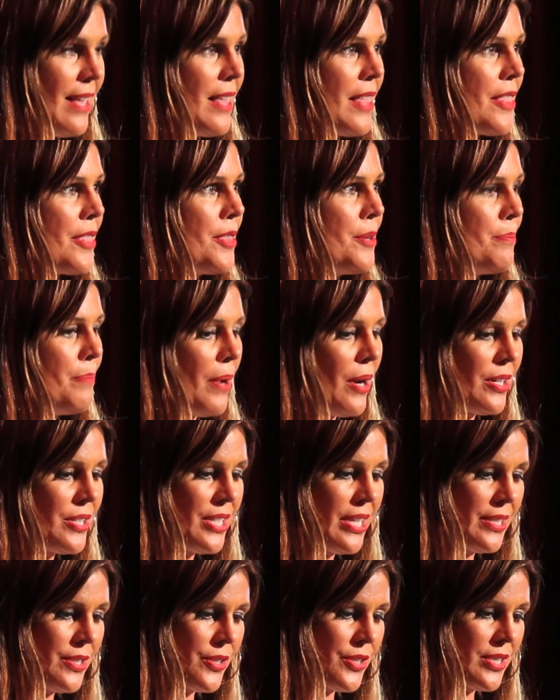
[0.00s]
The
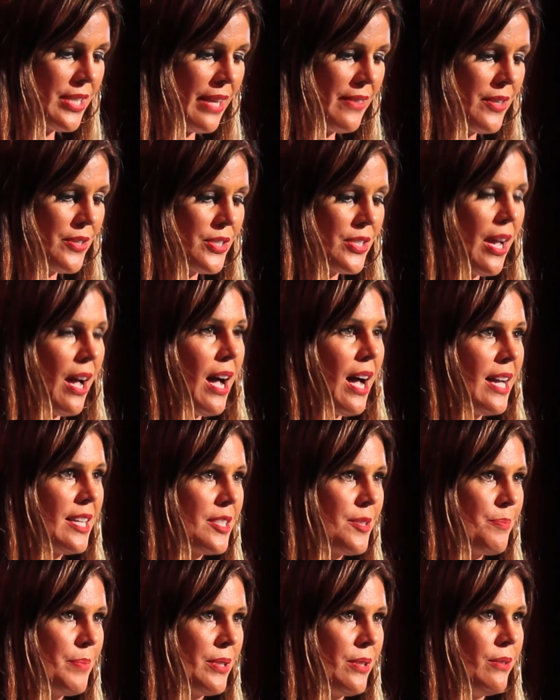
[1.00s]
bartender said there's a
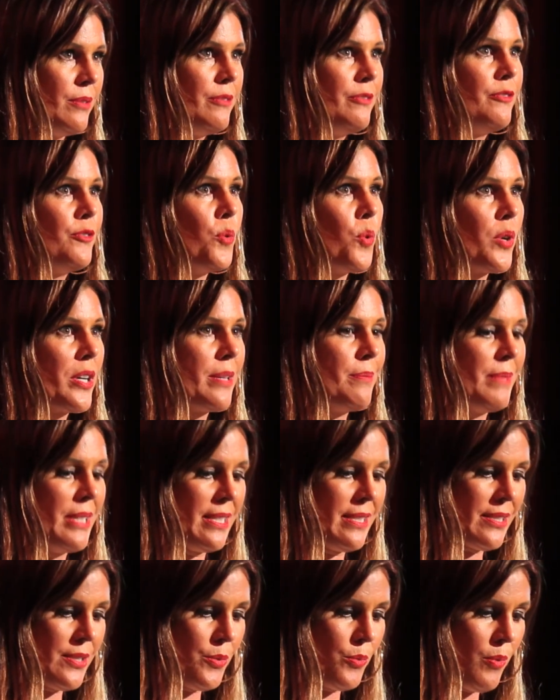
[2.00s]
hospital 40
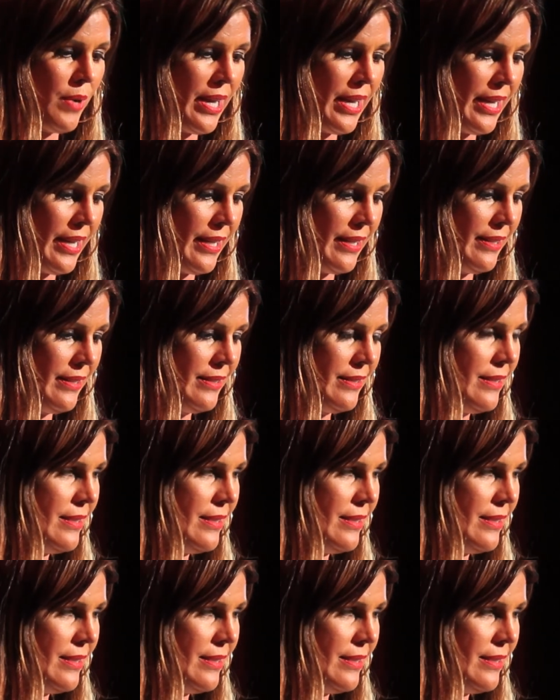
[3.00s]
minutes away.